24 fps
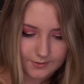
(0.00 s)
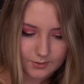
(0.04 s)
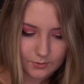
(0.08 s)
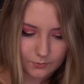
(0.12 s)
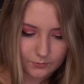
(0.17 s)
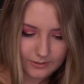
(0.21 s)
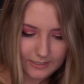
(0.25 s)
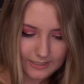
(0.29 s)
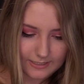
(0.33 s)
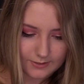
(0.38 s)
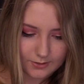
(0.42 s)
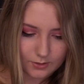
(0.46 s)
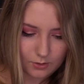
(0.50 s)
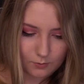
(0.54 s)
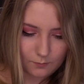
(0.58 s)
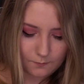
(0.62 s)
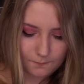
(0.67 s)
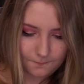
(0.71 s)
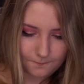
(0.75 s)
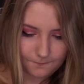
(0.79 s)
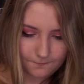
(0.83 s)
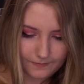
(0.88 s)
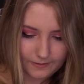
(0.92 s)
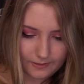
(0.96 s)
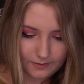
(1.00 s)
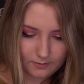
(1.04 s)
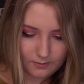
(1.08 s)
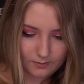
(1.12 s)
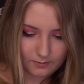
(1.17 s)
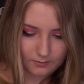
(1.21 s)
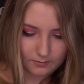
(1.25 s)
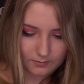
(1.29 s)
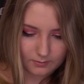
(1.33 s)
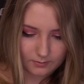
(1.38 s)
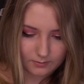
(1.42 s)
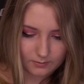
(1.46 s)
So they don't
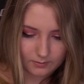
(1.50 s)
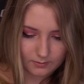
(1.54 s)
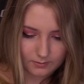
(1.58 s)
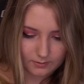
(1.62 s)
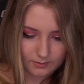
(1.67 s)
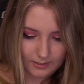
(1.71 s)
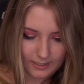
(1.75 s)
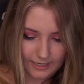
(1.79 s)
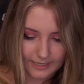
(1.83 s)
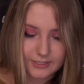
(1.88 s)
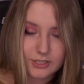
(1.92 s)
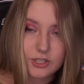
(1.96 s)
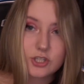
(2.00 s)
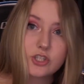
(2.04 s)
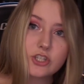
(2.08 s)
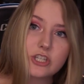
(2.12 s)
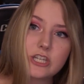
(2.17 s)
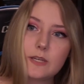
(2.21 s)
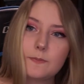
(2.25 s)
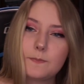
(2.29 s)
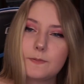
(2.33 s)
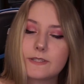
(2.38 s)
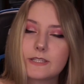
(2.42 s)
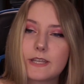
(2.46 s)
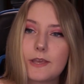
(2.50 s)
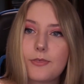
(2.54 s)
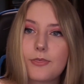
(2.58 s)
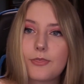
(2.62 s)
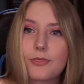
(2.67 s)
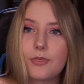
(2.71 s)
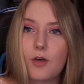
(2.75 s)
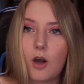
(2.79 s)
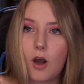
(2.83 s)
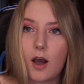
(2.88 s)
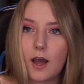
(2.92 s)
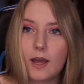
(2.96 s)
feel as cheap as I
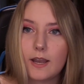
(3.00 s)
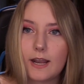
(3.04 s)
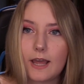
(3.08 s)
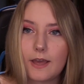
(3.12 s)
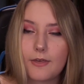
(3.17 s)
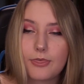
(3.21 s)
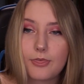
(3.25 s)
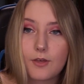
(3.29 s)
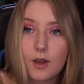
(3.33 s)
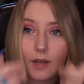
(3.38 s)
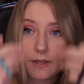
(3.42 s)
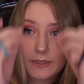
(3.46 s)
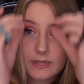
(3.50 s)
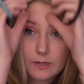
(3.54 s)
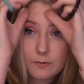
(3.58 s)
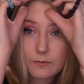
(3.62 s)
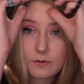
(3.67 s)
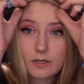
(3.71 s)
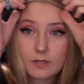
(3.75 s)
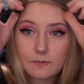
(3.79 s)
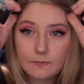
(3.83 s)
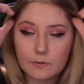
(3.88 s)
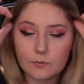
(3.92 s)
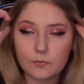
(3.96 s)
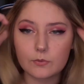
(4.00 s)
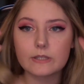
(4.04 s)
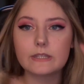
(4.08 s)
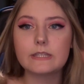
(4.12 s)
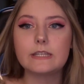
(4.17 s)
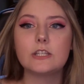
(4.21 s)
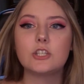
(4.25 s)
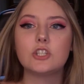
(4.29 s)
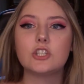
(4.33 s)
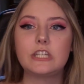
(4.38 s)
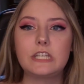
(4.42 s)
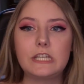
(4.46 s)
thought. I thought they were gonna be
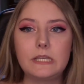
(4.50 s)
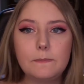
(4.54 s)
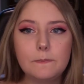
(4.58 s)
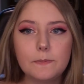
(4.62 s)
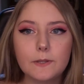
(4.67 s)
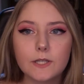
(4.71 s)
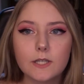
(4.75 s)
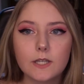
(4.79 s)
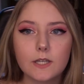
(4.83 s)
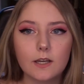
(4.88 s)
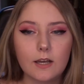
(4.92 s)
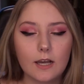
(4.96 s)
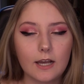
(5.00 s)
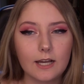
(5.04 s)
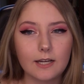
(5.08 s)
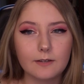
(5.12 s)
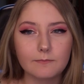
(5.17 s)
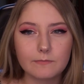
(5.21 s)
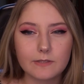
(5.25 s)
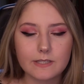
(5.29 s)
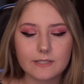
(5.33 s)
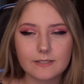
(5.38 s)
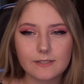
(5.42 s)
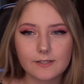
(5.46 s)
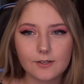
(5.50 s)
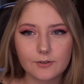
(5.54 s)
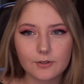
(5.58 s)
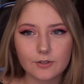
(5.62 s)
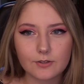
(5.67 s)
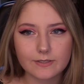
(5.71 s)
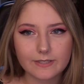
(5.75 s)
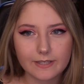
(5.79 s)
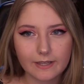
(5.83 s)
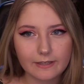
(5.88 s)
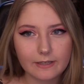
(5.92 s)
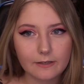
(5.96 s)
really cheap because you know
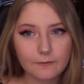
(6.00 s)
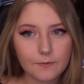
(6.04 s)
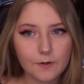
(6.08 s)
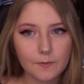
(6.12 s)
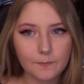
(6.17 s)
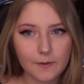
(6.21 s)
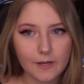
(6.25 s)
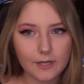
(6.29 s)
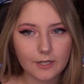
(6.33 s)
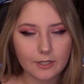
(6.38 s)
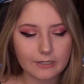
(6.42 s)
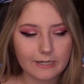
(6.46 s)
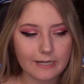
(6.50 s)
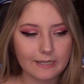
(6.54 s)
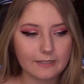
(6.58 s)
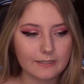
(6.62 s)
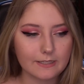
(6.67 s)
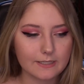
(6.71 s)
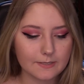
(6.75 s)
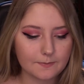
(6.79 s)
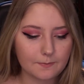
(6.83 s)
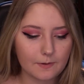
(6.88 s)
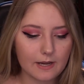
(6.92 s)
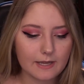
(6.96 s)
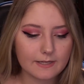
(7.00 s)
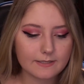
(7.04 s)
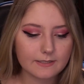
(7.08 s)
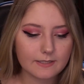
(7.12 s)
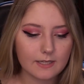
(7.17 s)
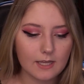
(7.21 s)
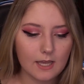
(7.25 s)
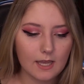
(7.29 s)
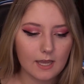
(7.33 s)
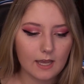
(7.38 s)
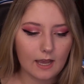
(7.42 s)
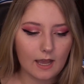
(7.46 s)
they're selling it for $1 on
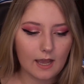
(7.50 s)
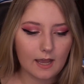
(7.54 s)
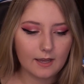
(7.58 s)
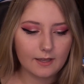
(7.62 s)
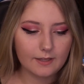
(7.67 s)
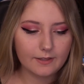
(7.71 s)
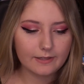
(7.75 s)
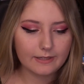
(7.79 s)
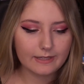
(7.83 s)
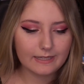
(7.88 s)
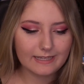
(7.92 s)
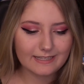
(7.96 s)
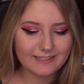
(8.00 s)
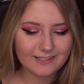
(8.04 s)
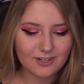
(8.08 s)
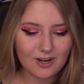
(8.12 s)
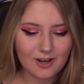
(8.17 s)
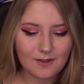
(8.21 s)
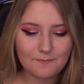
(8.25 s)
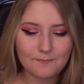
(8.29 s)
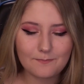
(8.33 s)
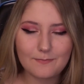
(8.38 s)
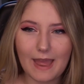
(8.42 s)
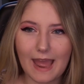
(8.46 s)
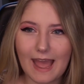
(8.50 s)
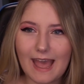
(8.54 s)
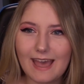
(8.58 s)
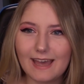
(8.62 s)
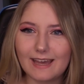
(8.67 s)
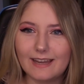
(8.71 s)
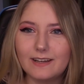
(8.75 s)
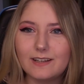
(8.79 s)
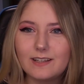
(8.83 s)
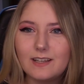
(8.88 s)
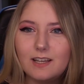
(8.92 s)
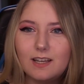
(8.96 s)
AliExpress. It's not
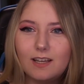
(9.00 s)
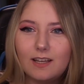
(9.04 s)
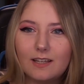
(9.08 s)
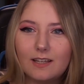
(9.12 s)
bad.